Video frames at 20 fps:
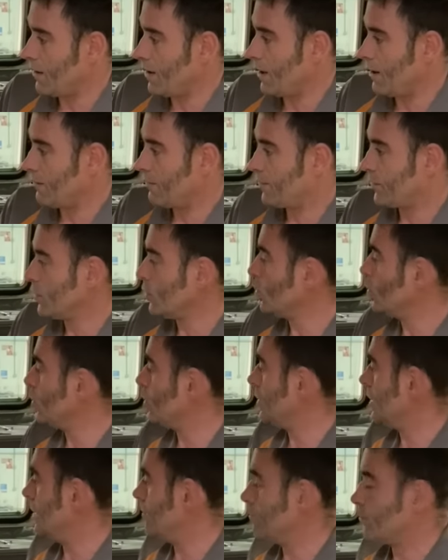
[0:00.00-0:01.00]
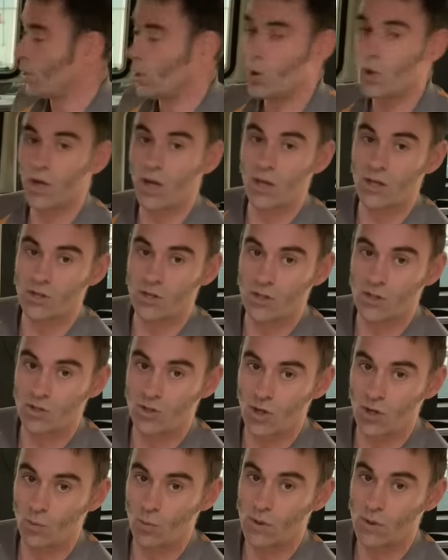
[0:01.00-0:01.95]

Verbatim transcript: uh, fuel and burning is concerned,